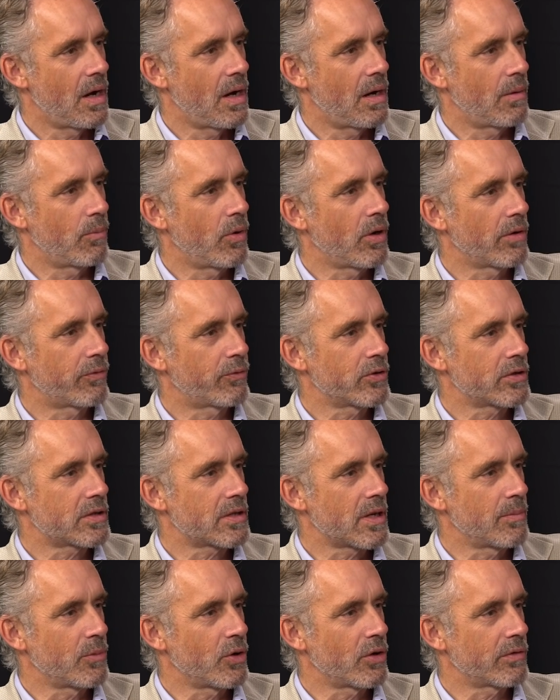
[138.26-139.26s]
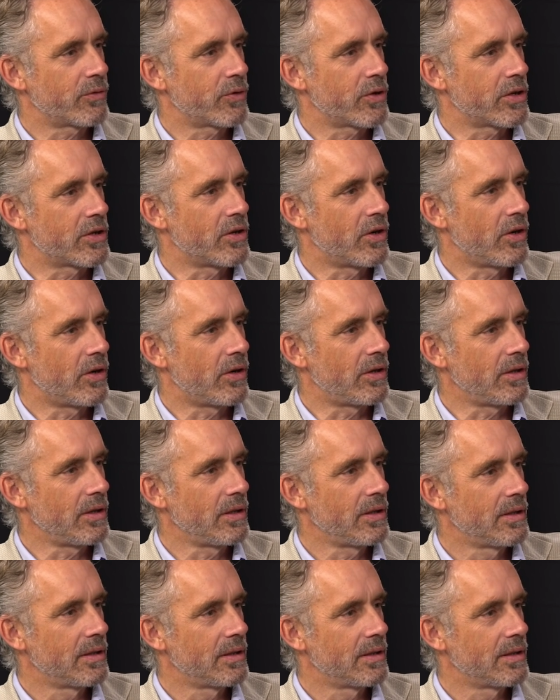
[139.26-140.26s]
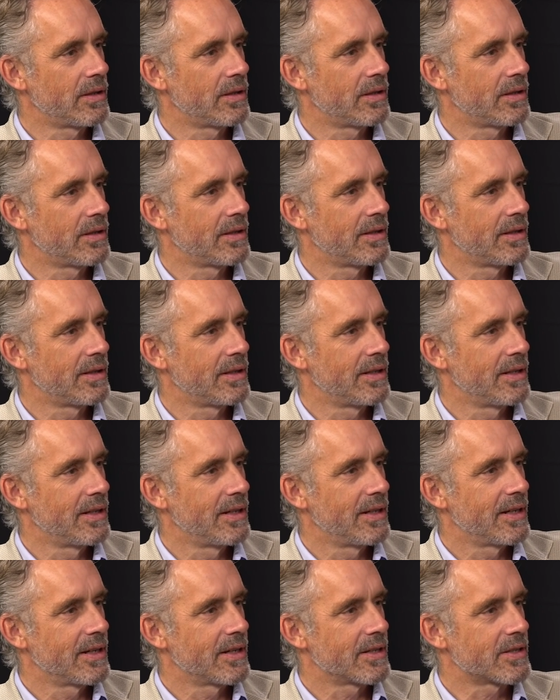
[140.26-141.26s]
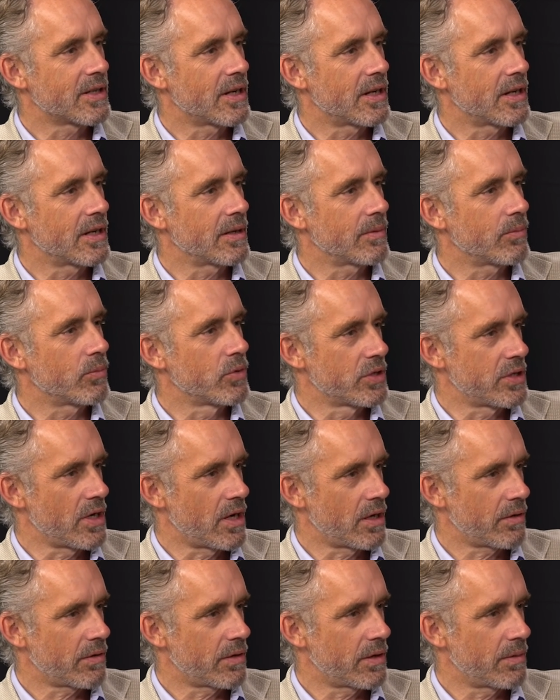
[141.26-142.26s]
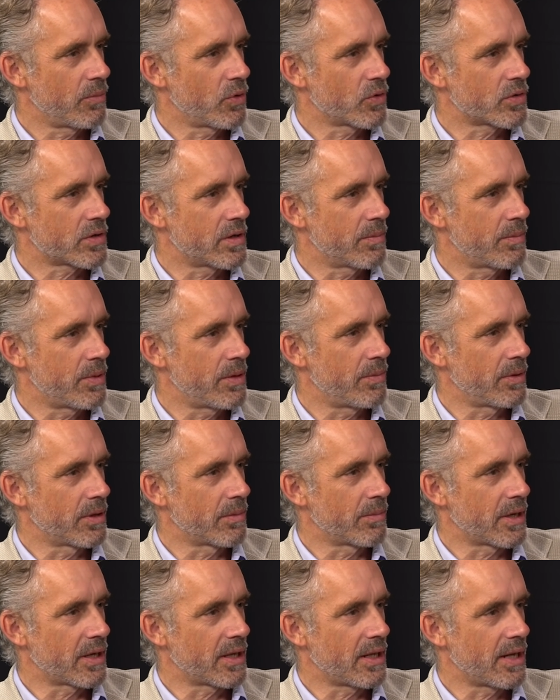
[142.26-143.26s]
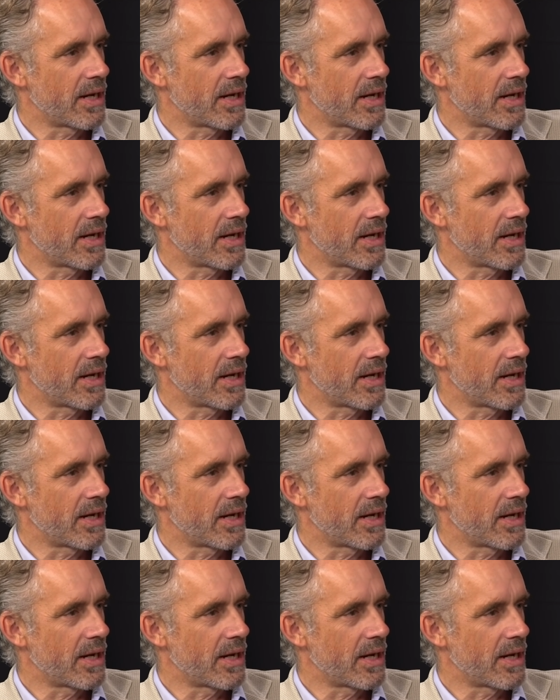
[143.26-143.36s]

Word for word: Um, well, first, I'm not very tall. So I was younger than most of the people in my